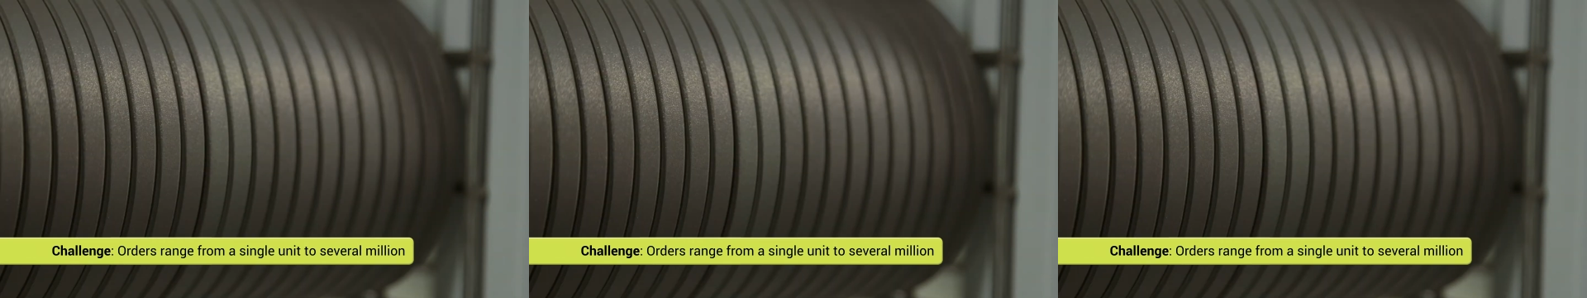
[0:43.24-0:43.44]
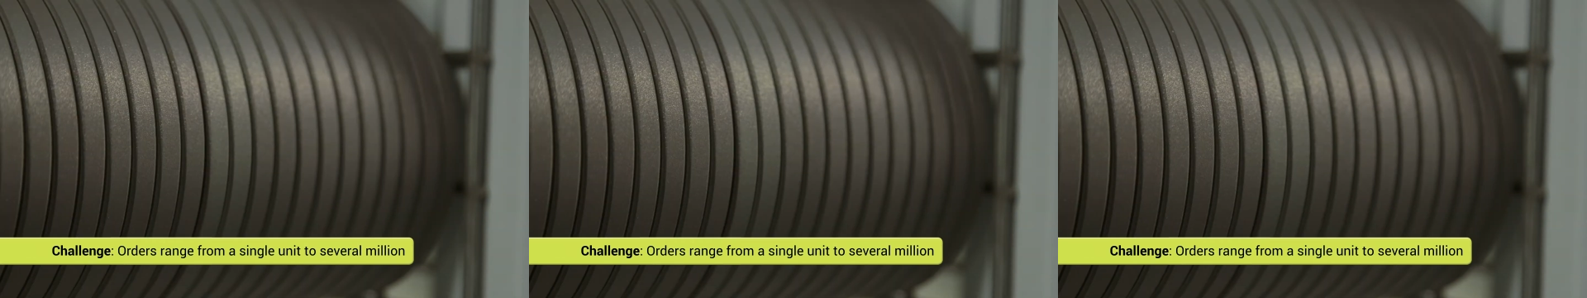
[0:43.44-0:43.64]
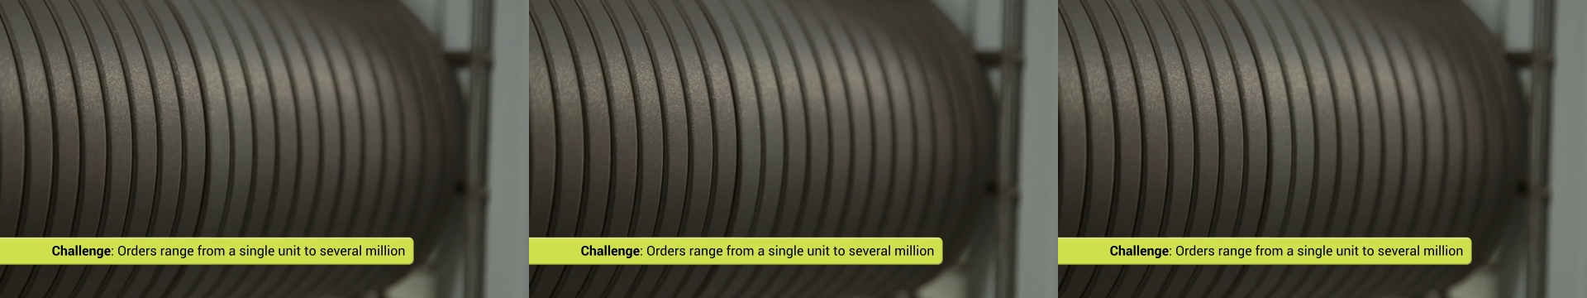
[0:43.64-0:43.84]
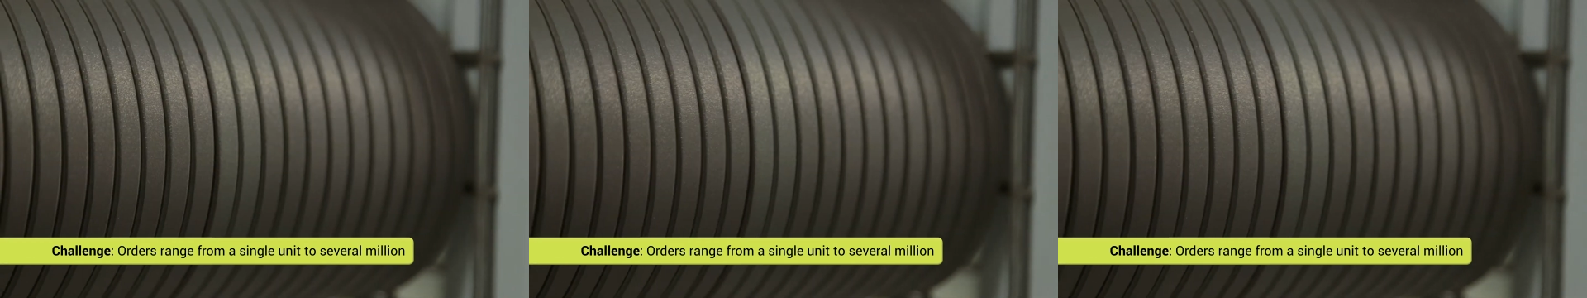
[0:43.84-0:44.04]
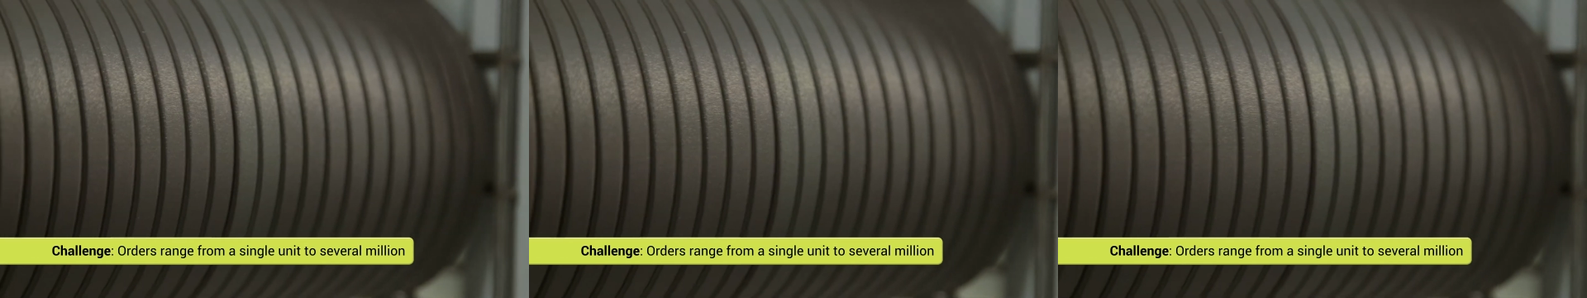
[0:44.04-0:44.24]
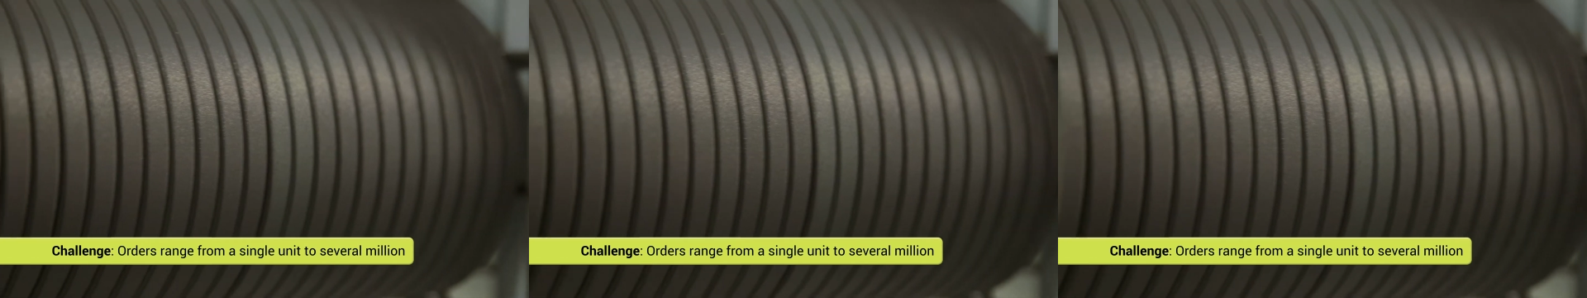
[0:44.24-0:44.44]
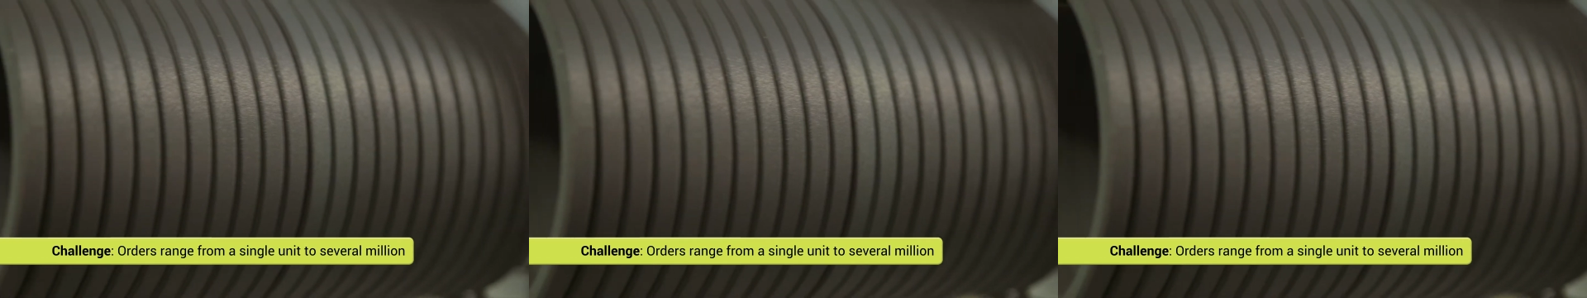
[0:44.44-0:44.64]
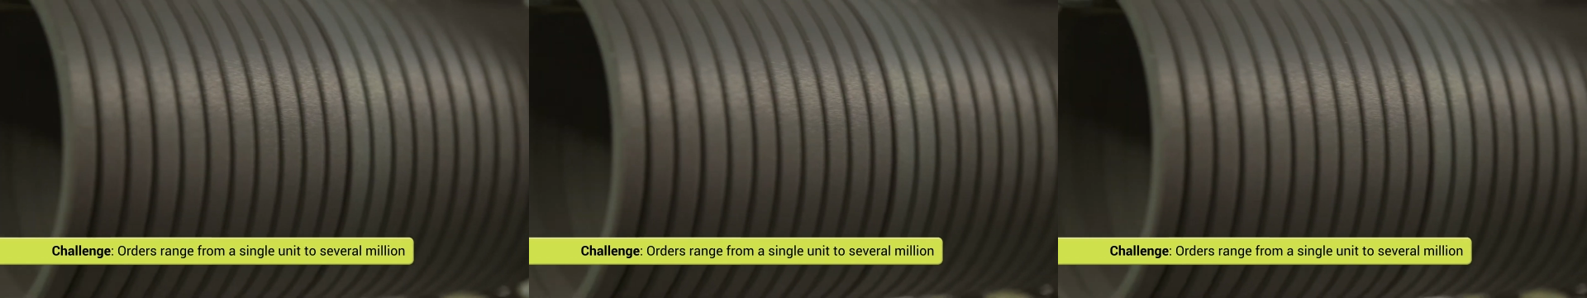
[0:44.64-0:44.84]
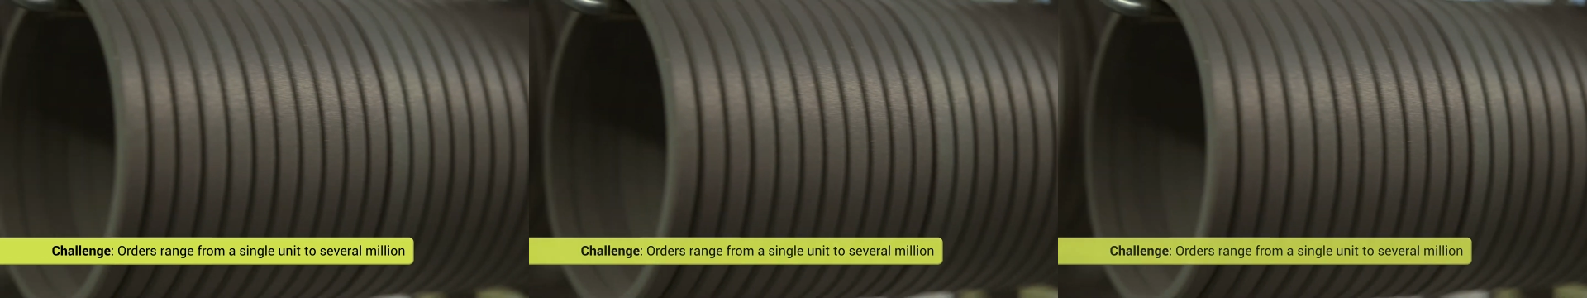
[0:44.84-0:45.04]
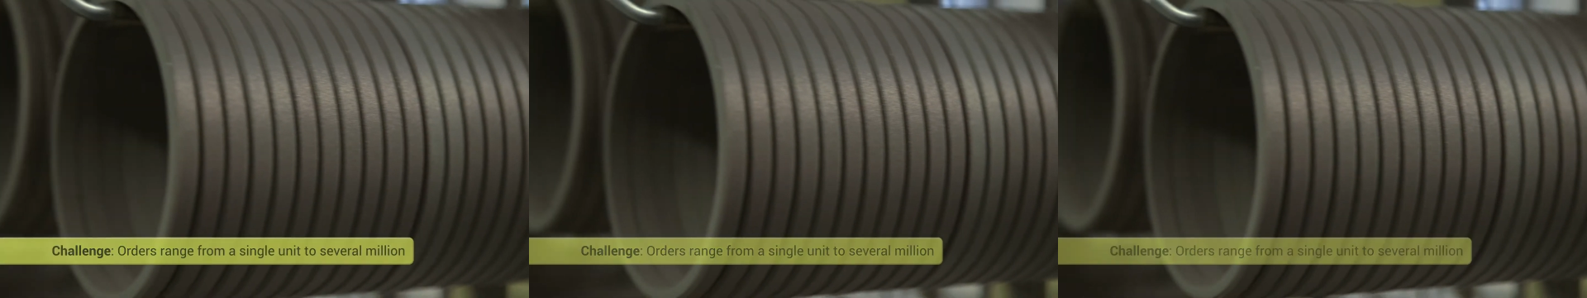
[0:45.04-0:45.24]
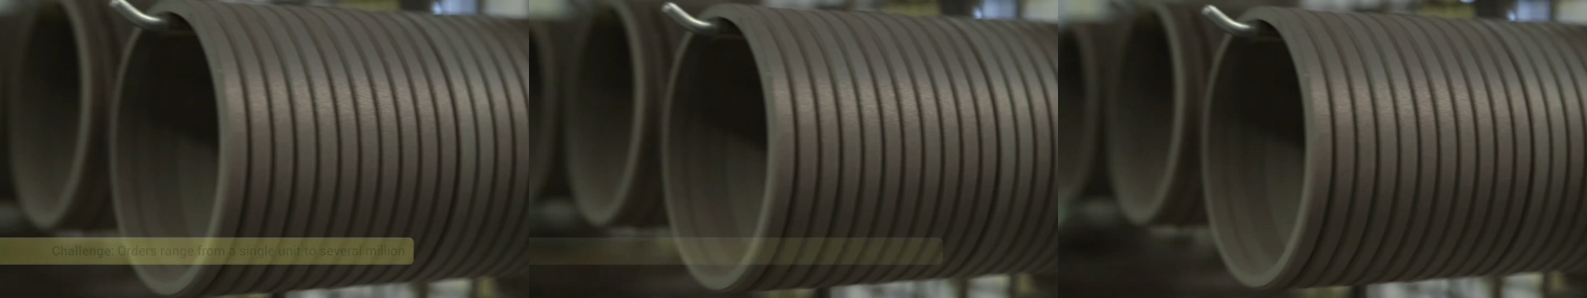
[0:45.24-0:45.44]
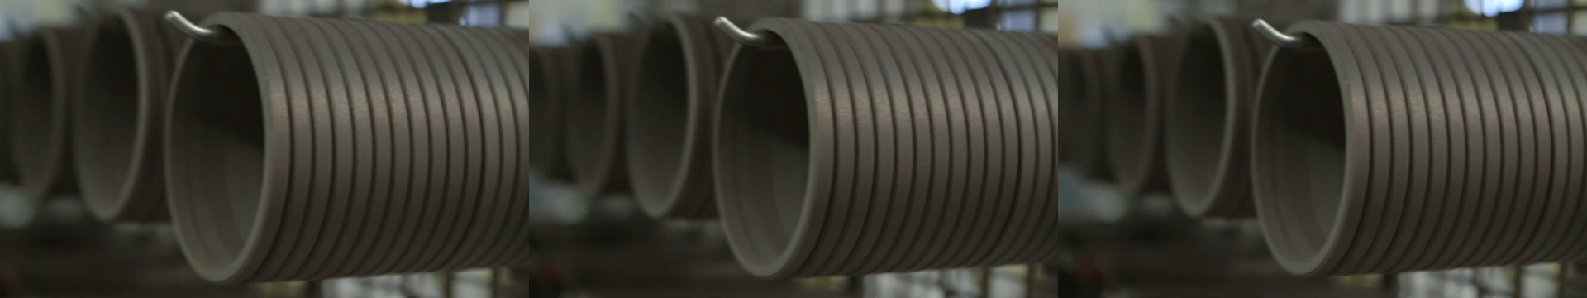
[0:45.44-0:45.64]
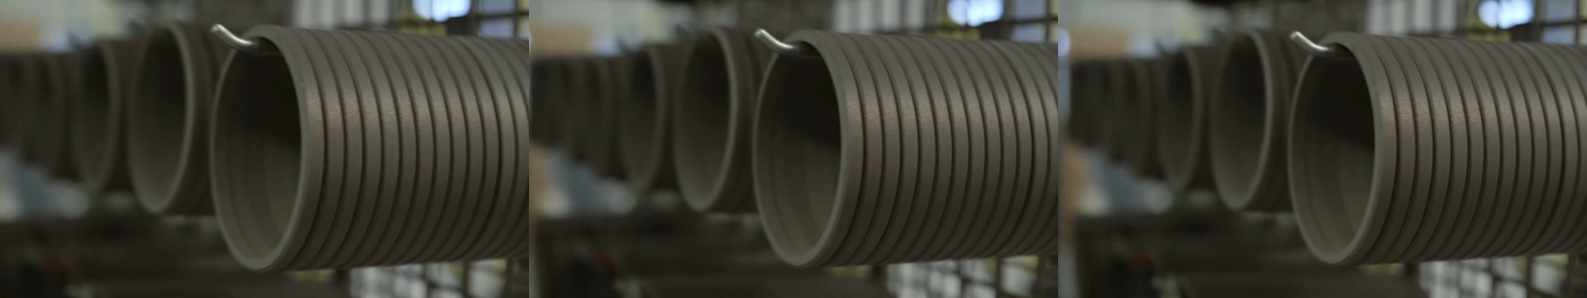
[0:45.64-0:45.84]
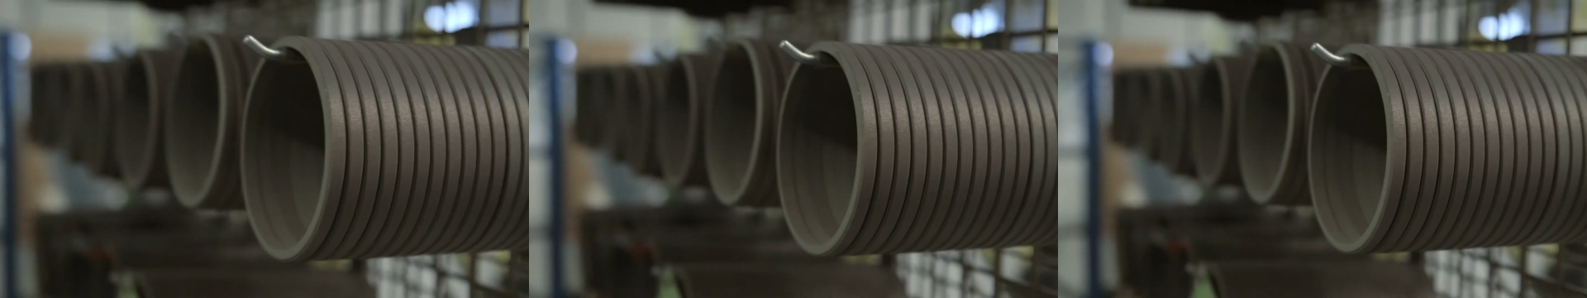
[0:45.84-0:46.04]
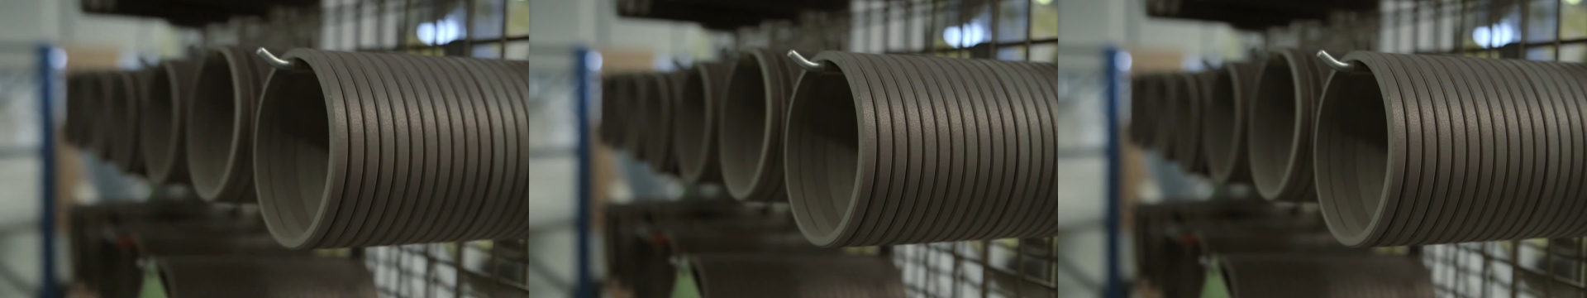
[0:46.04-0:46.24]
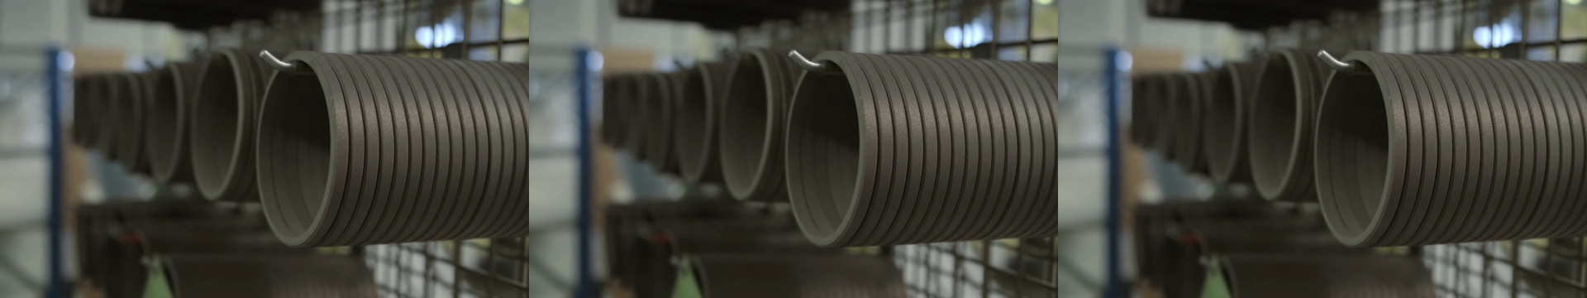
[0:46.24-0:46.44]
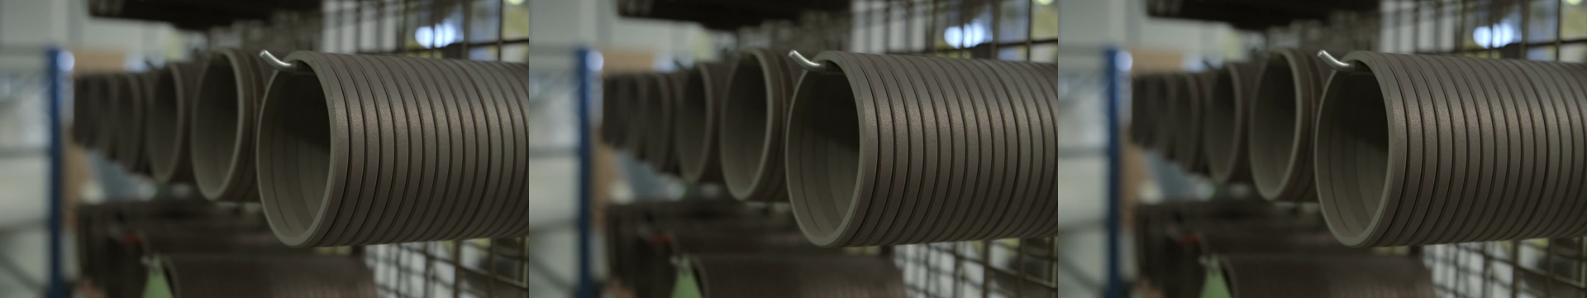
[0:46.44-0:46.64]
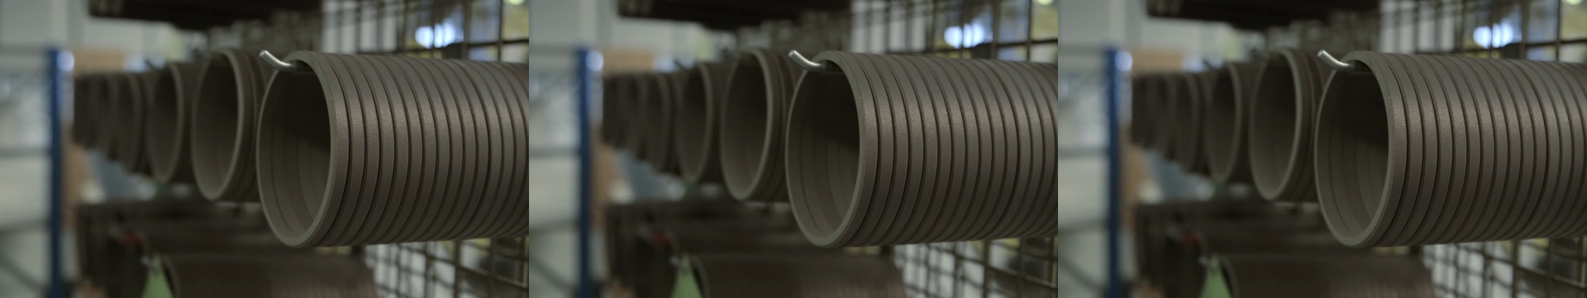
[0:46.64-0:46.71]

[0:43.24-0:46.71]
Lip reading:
Nobody's mouth can be seen.